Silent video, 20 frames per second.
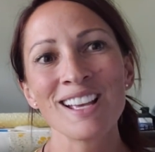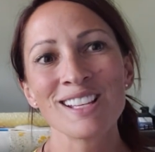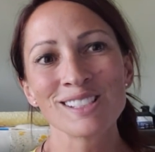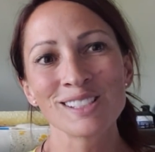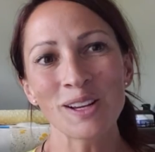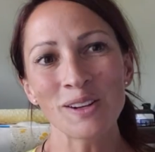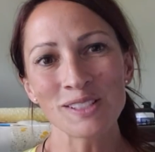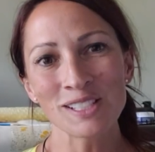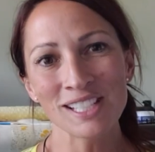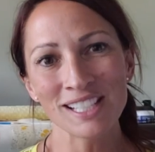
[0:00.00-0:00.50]

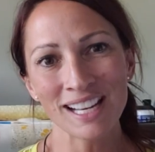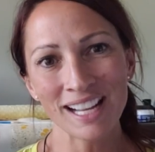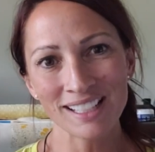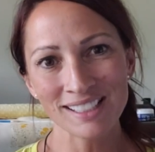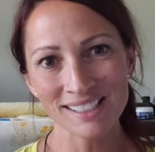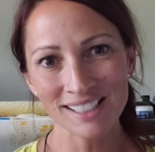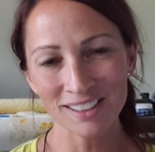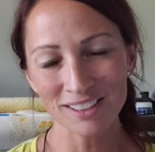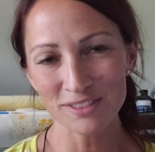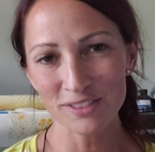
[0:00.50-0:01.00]
So in
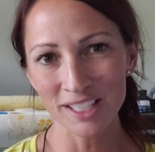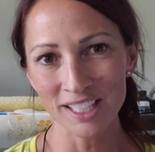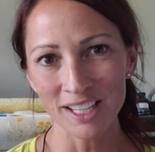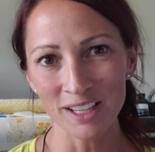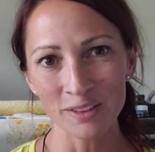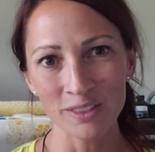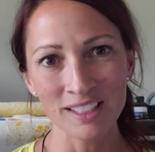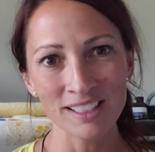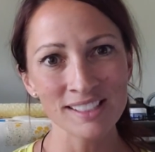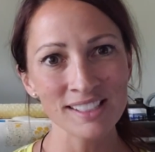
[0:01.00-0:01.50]
today's little
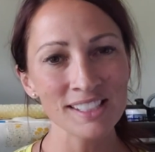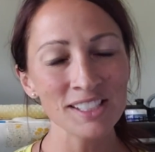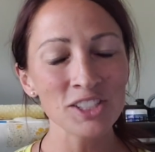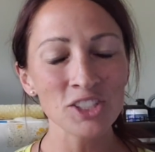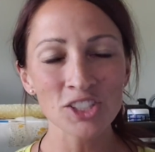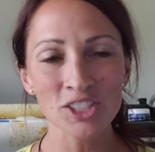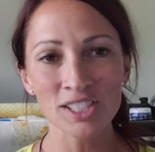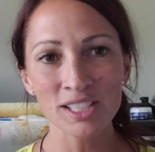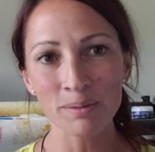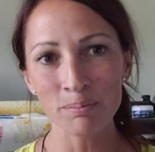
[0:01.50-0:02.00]
video, this
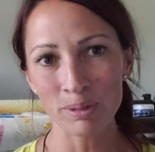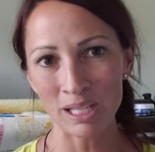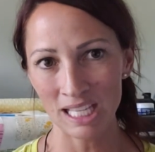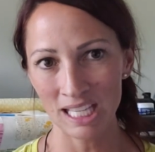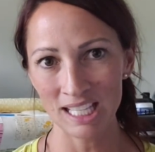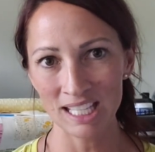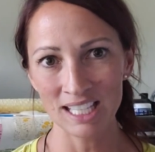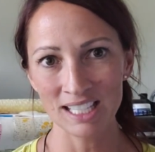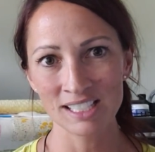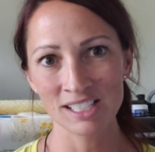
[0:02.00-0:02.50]
is just a
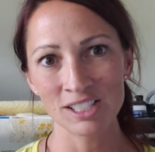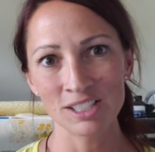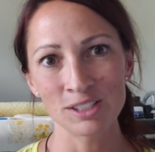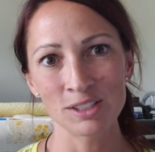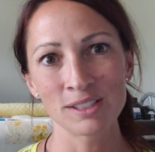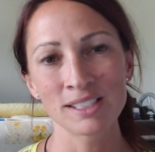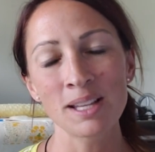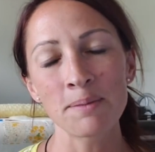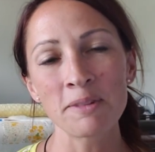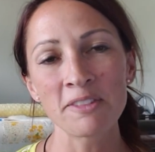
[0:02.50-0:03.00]
peek
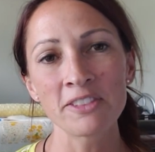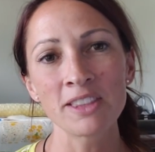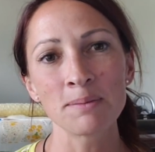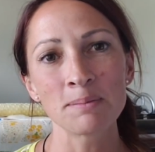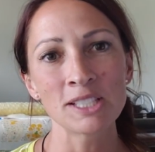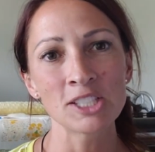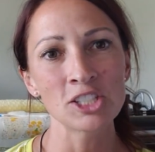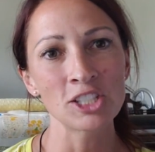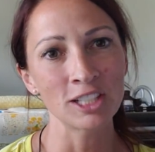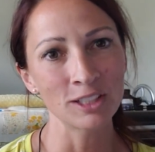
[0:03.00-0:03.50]
into some of the
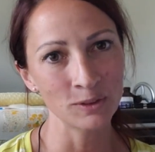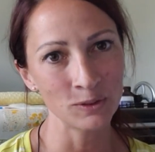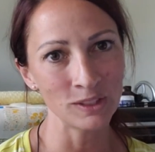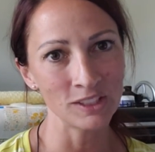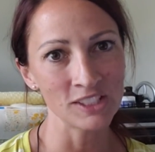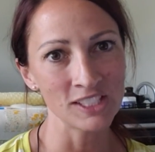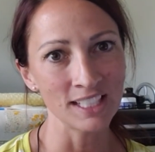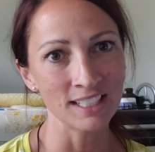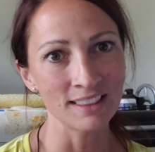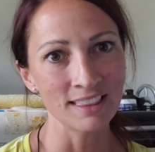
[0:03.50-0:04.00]
machine
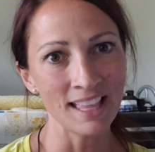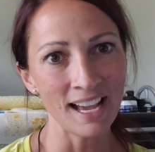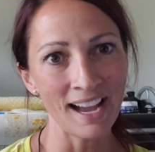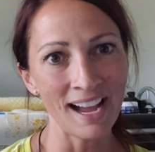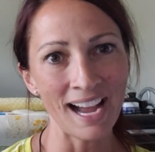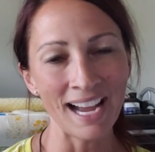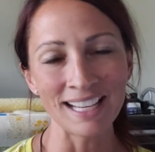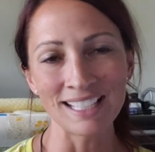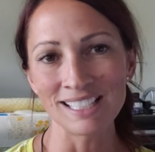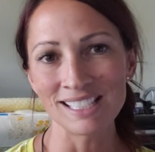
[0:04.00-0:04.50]
quilting
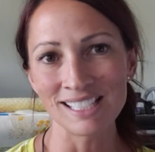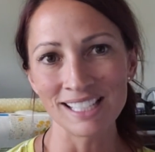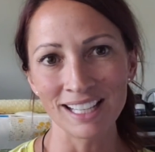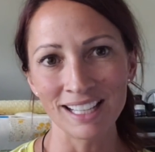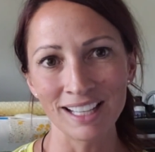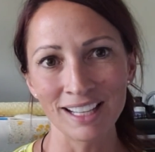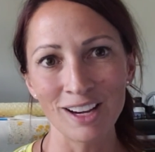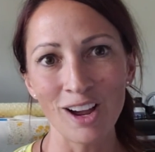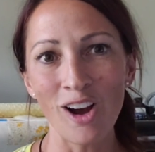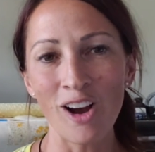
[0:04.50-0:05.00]
that I
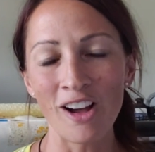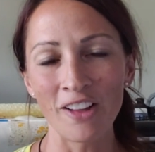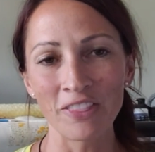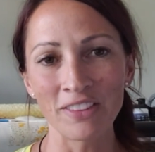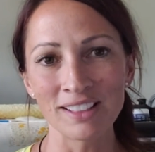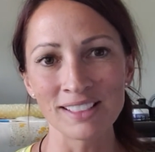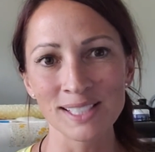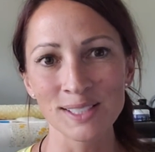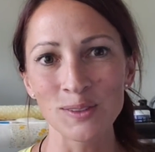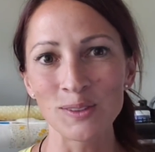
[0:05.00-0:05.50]
did on
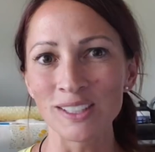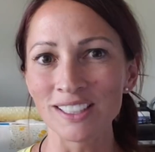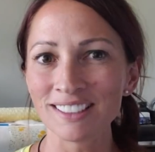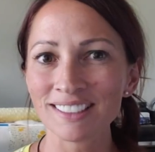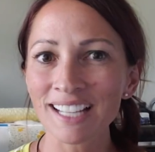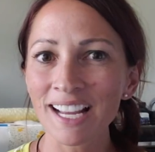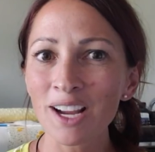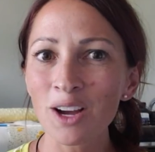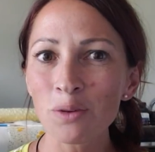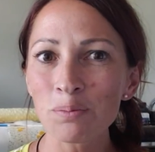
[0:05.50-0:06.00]
this quilt,
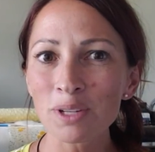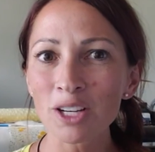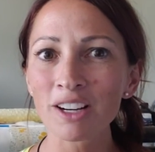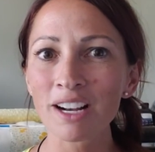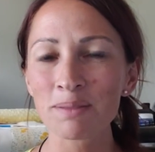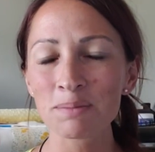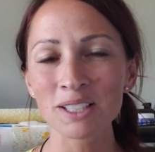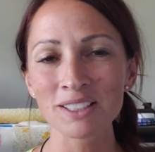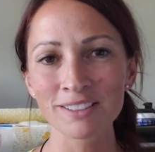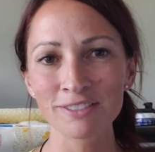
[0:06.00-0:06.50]
and I hope you're
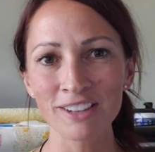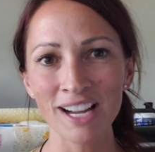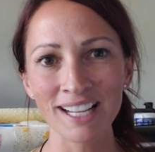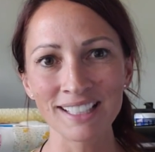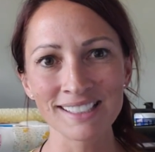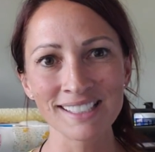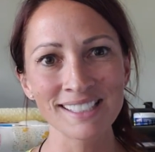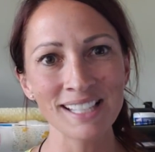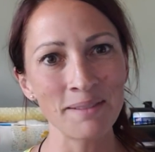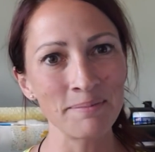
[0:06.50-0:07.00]
able to
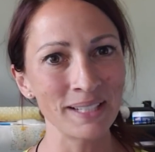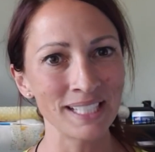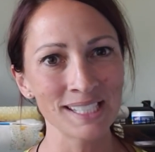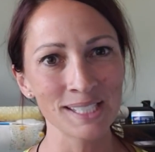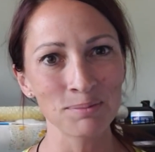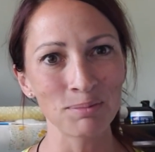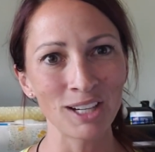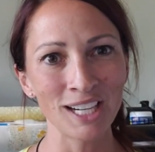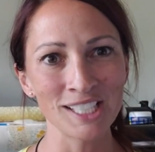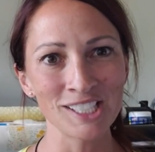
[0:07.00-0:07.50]
find some
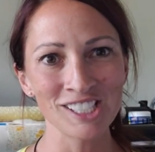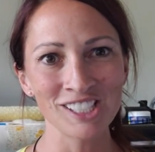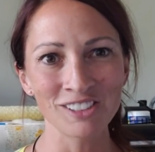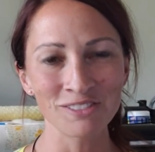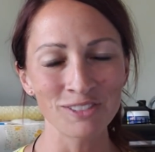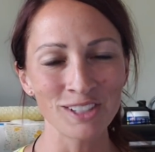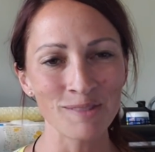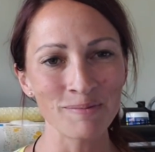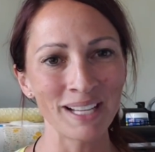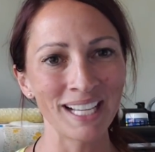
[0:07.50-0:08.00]

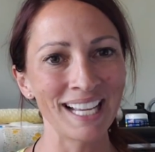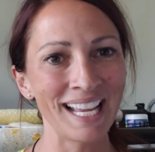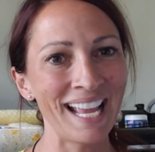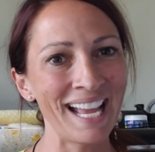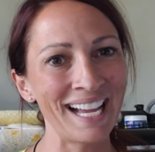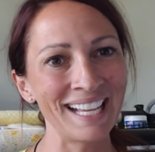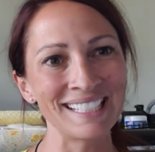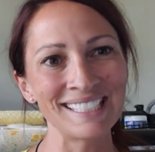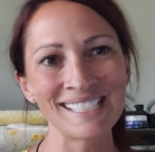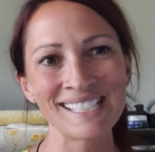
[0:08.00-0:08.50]
inspiration from it
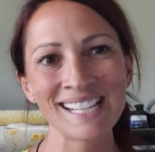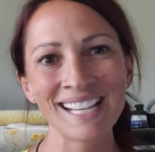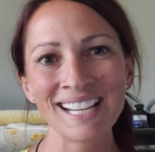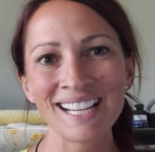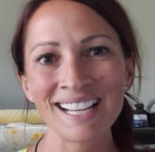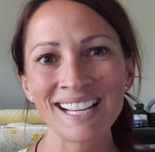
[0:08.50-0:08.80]
and,